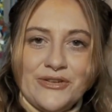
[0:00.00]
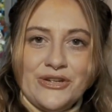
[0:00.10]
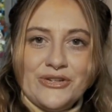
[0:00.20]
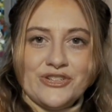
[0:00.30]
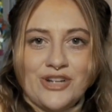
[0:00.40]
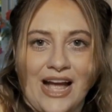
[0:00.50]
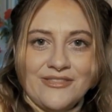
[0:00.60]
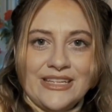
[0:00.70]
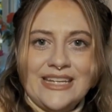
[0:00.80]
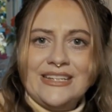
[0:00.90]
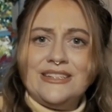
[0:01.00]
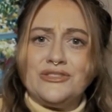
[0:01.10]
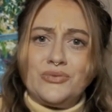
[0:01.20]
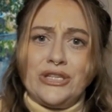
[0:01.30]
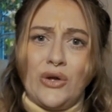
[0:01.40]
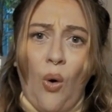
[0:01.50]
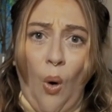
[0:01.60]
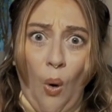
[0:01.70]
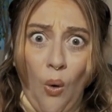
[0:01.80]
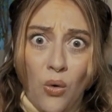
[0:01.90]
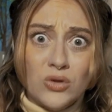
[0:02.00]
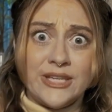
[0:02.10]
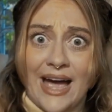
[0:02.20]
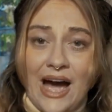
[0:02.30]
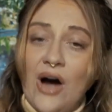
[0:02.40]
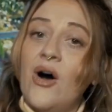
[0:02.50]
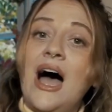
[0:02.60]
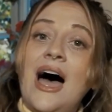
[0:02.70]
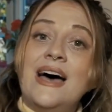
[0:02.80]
you're traveling and it's really cold out